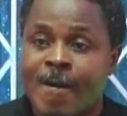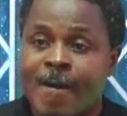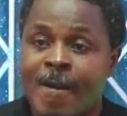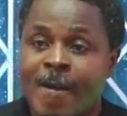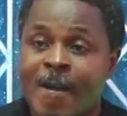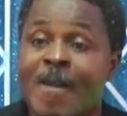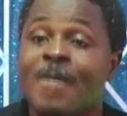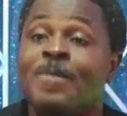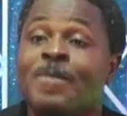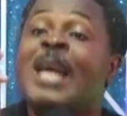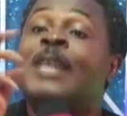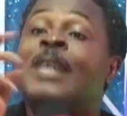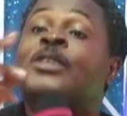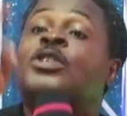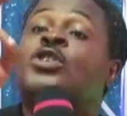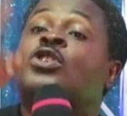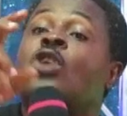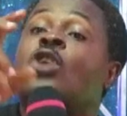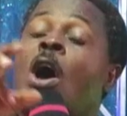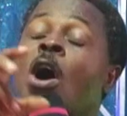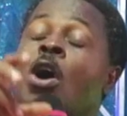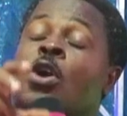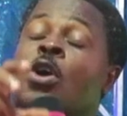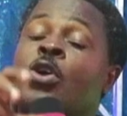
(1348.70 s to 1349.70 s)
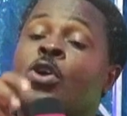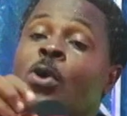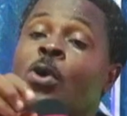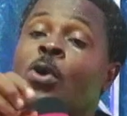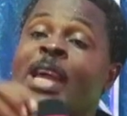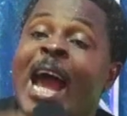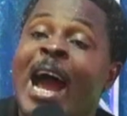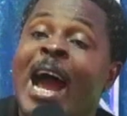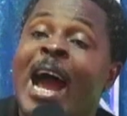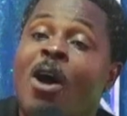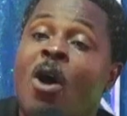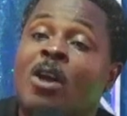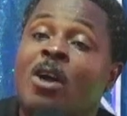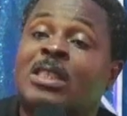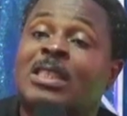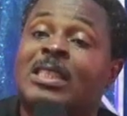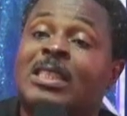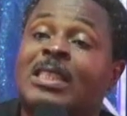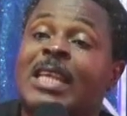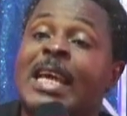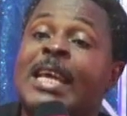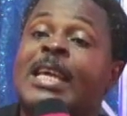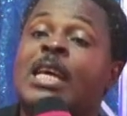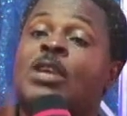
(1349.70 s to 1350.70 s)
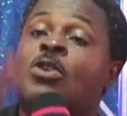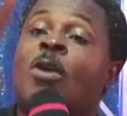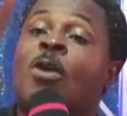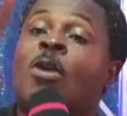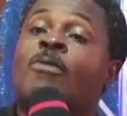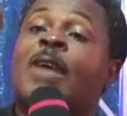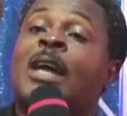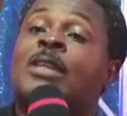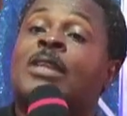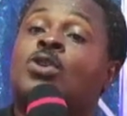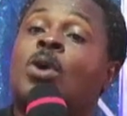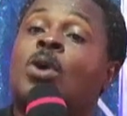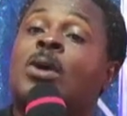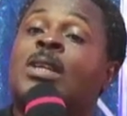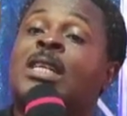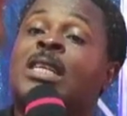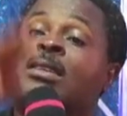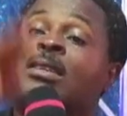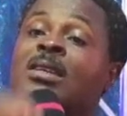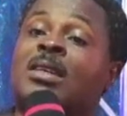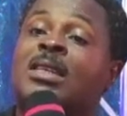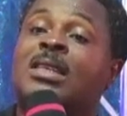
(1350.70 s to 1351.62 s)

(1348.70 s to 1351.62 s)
This song you hear us singing overturning three